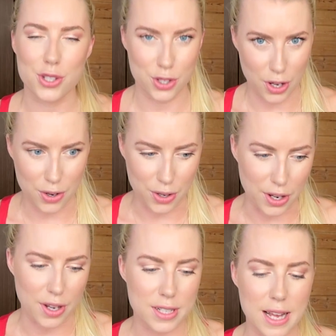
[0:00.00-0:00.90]
it so
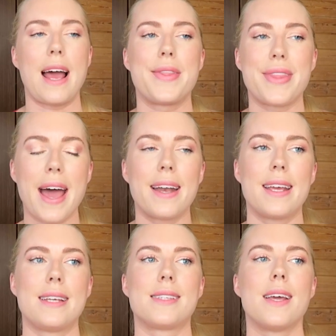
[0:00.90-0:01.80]
good, and that
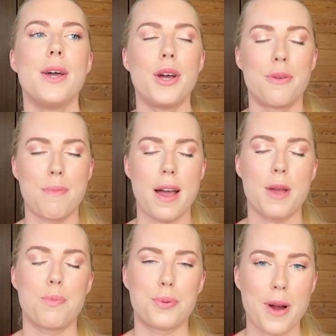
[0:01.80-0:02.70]
is
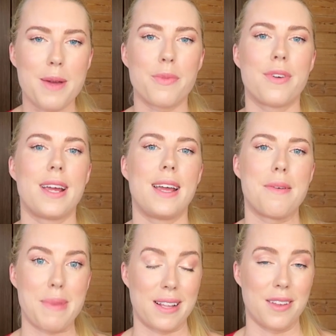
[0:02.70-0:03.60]
my primary
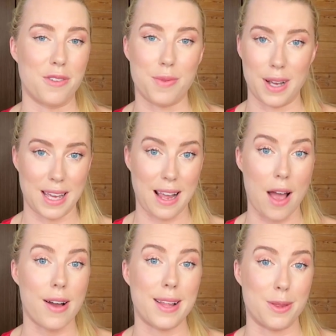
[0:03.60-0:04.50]
method of working
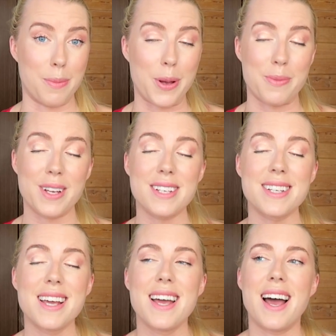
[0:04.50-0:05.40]
out at the
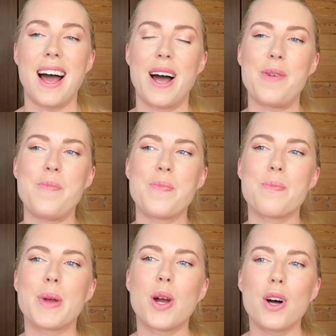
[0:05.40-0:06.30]
moment,
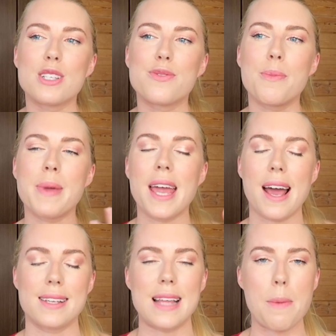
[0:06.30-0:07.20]
because for me it
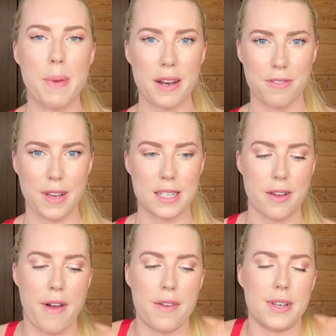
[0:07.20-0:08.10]
has that benefit
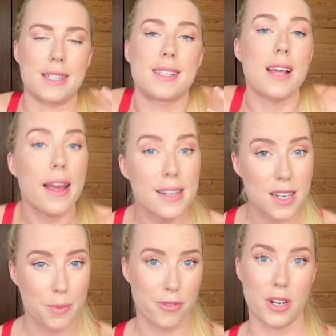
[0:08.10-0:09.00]
of having signed
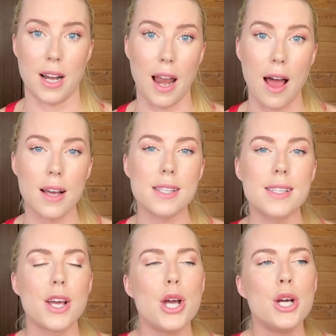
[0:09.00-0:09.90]
up for a
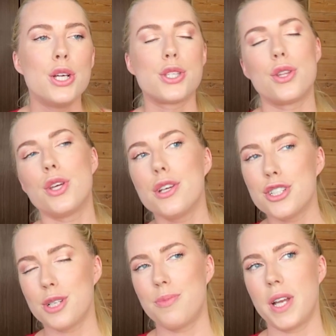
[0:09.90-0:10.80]
class. So the
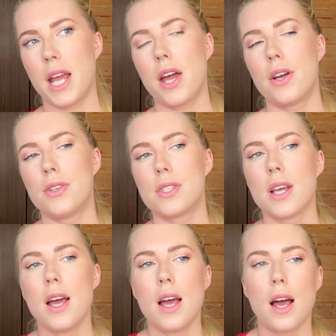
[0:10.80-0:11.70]
YouTube videos,
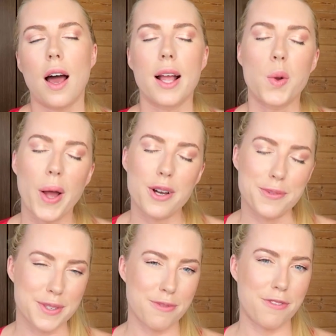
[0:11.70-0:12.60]
I quite
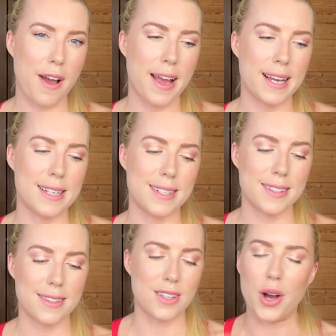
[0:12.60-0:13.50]
often find
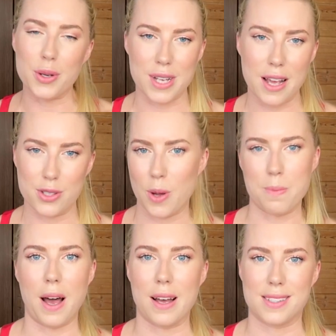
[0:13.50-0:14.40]
the whole day has
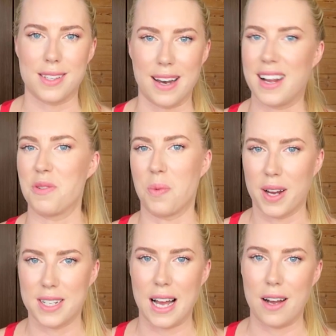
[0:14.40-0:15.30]
gone past and I haven't
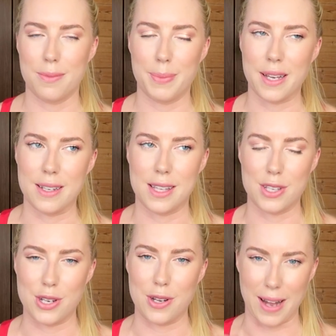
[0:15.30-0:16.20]
worked out because
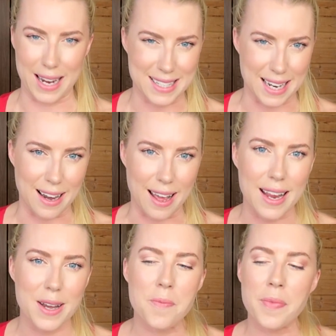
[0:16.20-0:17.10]
there's no like
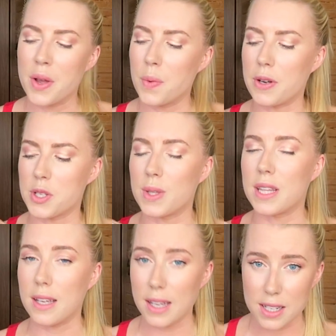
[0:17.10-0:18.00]
deadline. Whereas with
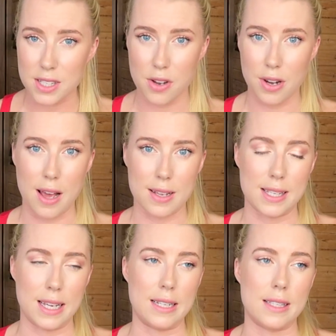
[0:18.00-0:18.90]
the Gixo
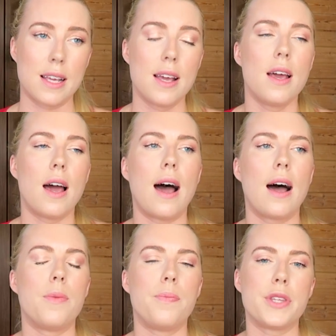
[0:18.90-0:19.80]
classes,
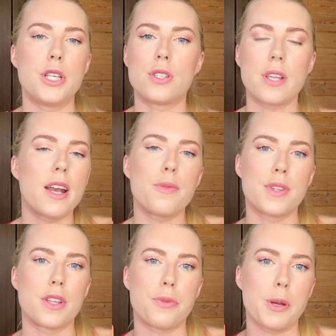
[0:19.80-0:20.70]
you sign up
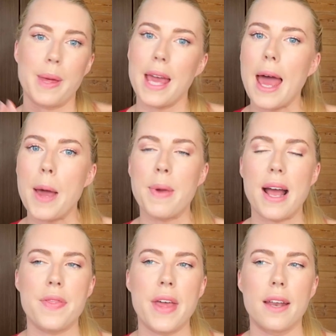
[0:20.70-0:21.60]
for the 3 p.m.
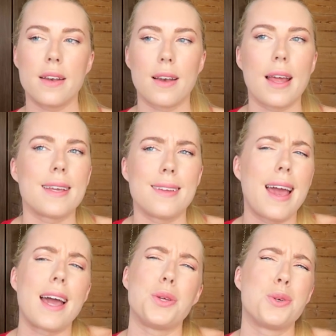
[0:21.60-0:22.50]
and then like,
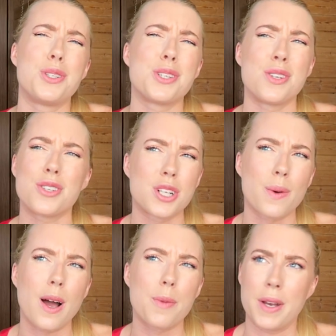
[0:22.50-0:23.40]
yeah, you could just not
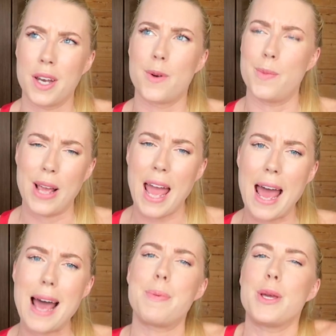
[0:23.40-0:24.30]
show up and no one will
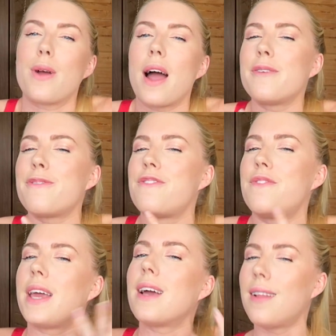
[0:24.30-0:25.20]
care, but you kind of
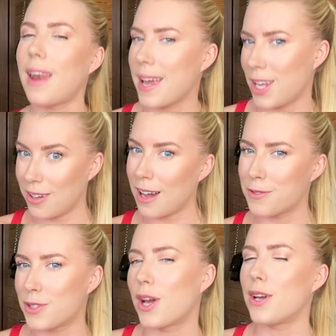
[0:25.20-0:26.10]
feel like you
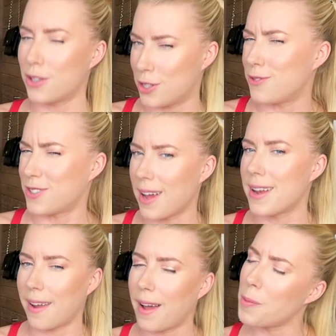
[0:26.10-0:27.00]
have to go because you've
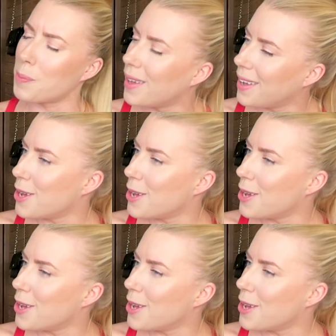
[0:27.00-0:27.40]
signed up.